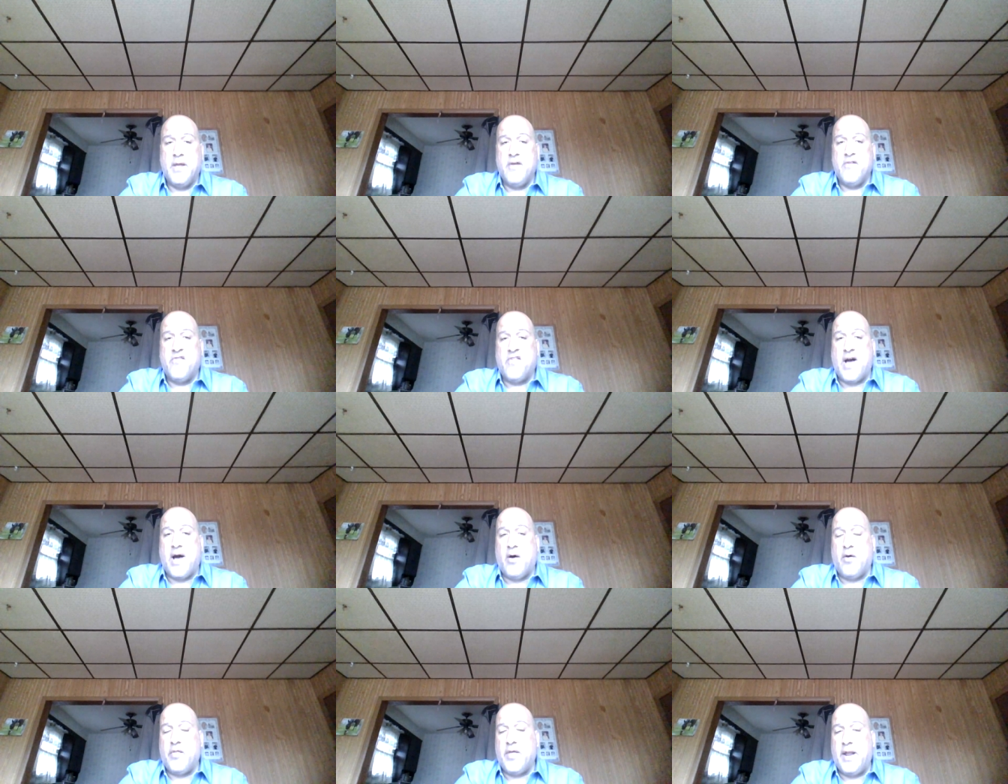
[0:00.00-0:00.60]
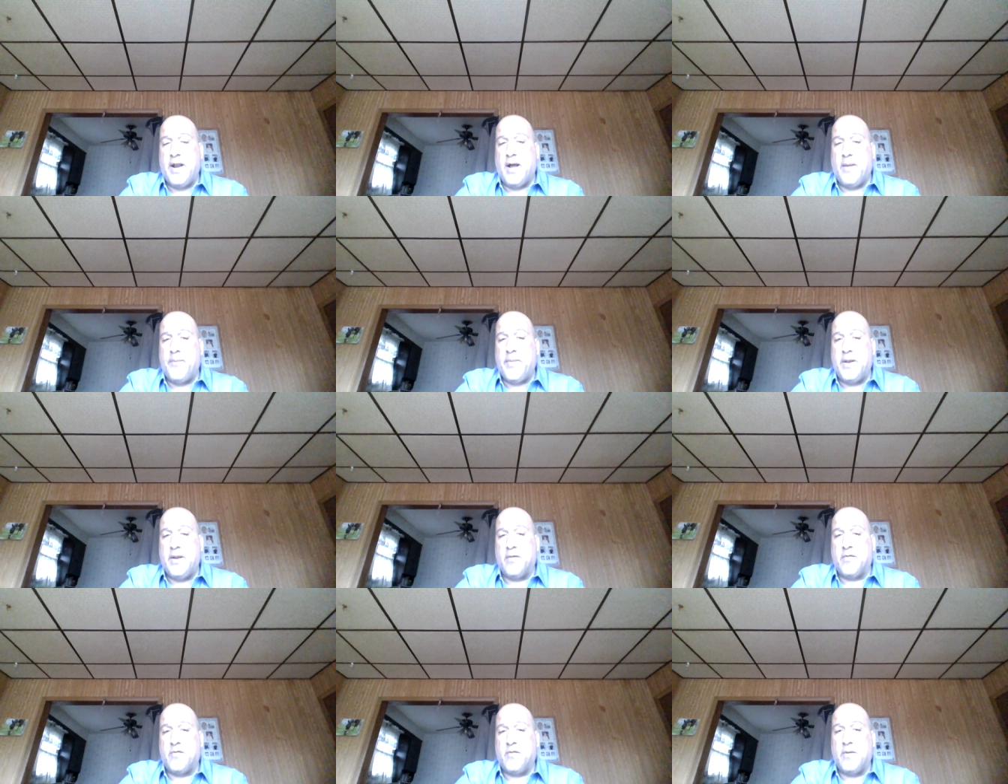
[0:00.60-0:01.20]
Followed that up
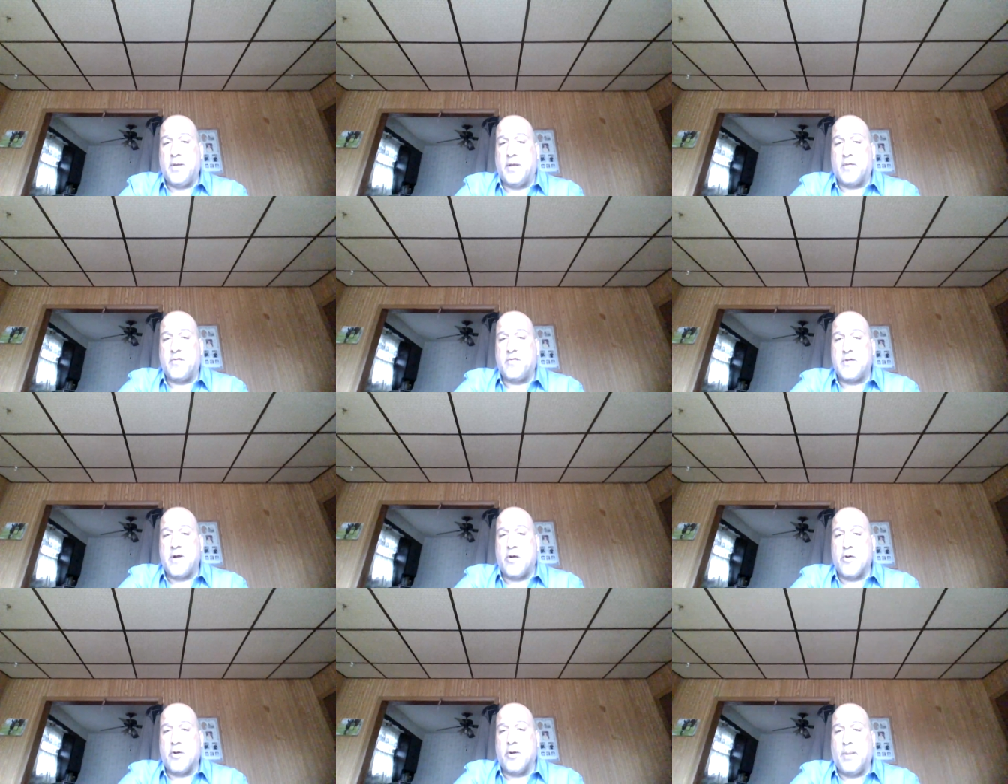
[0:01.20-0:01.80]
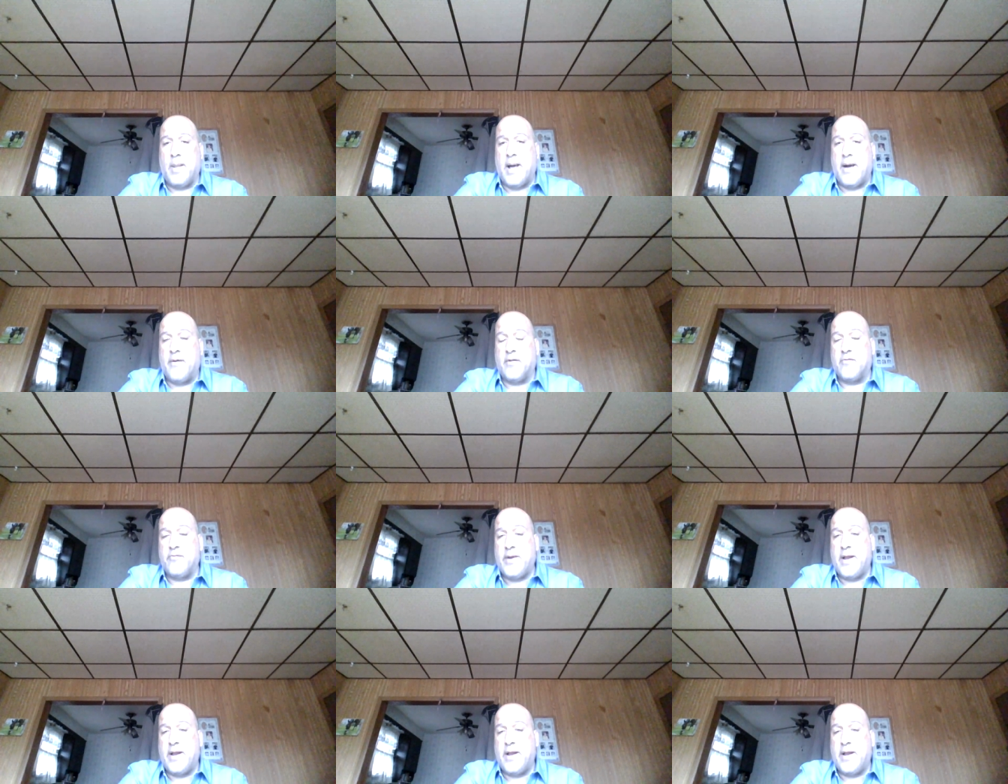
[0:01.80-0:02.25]
in a starter allowance.